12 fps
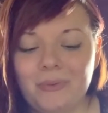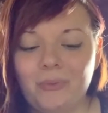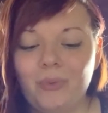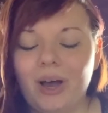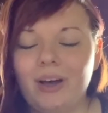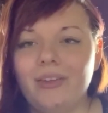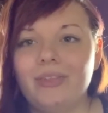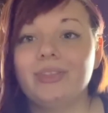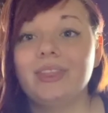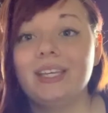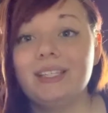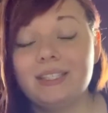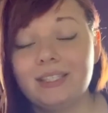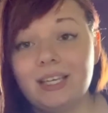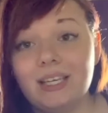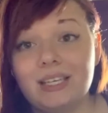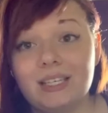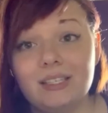Well, this
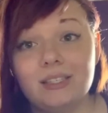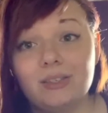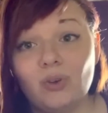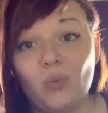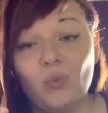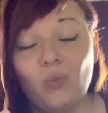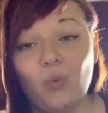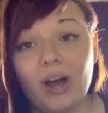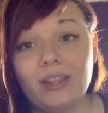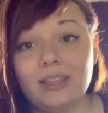is what